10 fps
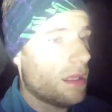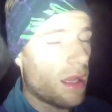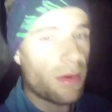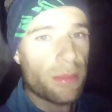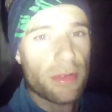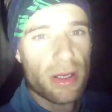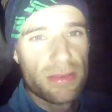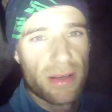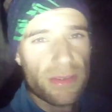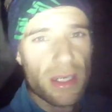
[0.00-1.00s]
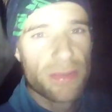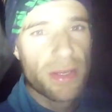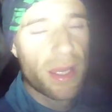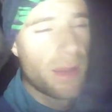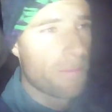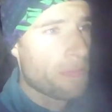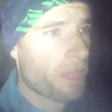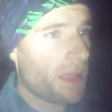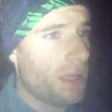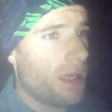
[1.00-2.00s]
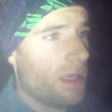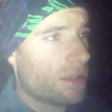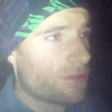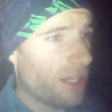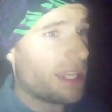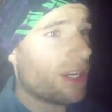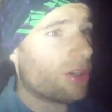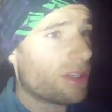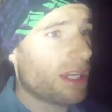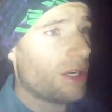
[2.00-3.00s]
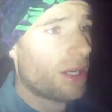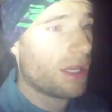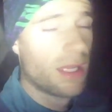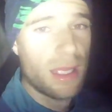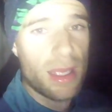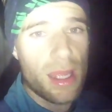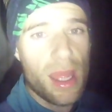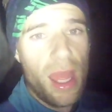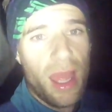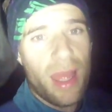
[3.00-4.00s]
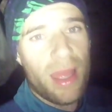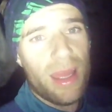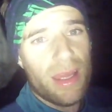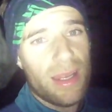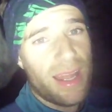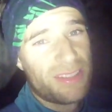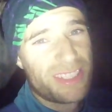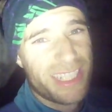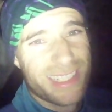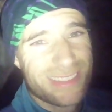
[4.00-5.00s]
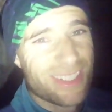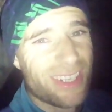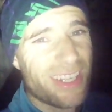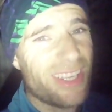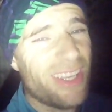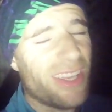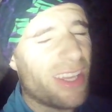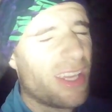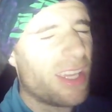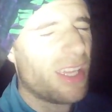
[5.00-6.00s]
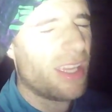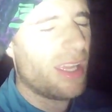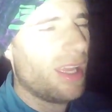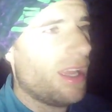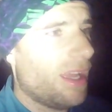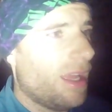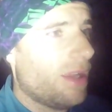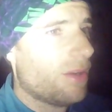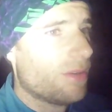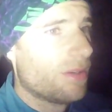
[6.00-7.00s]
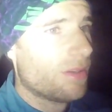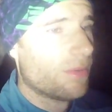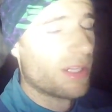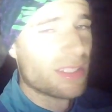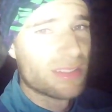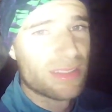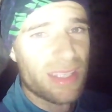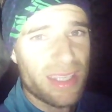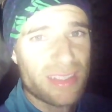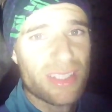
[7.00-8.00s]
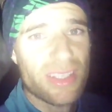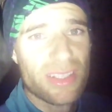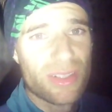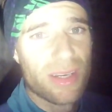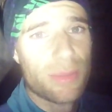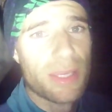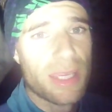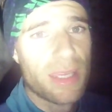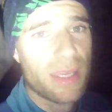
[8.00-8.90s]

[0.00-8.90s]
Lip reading: Oh, I'm what, 5.5. It's really cold now. Left shin is starting to hurt. Well, it is hurting quite a bit.